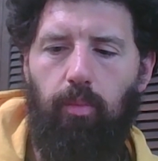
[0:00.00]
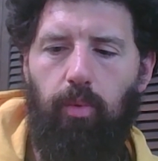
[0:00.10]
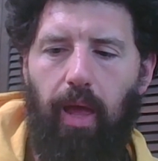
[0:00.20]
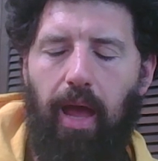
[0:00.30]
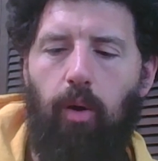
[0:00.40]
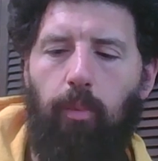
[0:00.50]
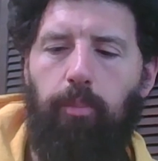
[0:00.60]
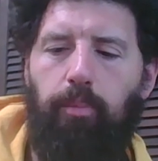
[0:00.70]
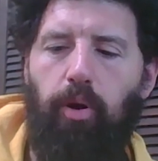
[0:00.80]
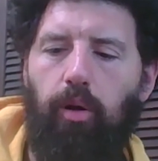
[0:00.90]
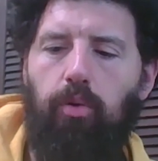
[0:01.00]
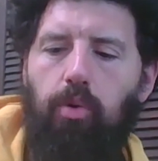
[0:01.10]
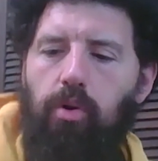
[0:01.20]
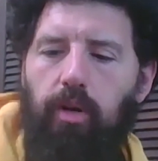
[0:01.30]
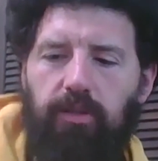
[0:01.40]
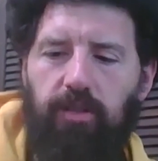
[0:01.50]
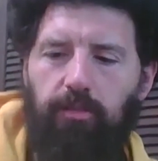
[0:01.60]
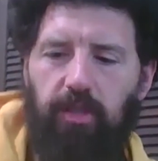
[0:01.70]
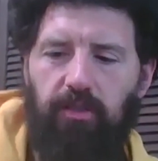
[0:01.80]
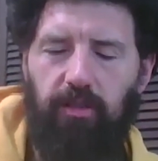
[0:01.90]
parkour in some
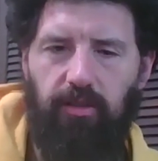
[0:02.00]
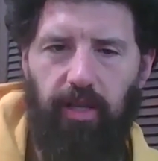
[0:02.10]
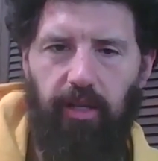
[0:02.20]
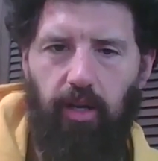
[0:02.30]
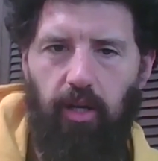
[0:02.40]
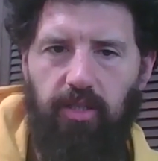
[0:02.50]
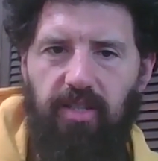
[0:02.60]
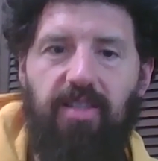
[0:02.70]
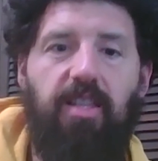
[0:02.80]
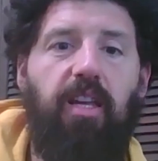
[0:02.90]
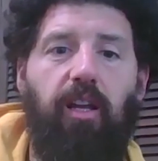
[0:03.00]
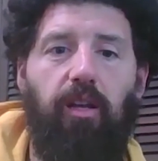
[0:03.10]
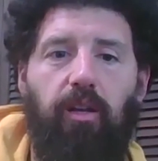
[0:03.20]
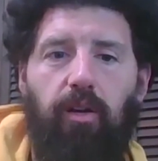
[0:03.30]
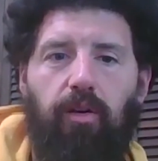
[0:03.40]
sense is like a seed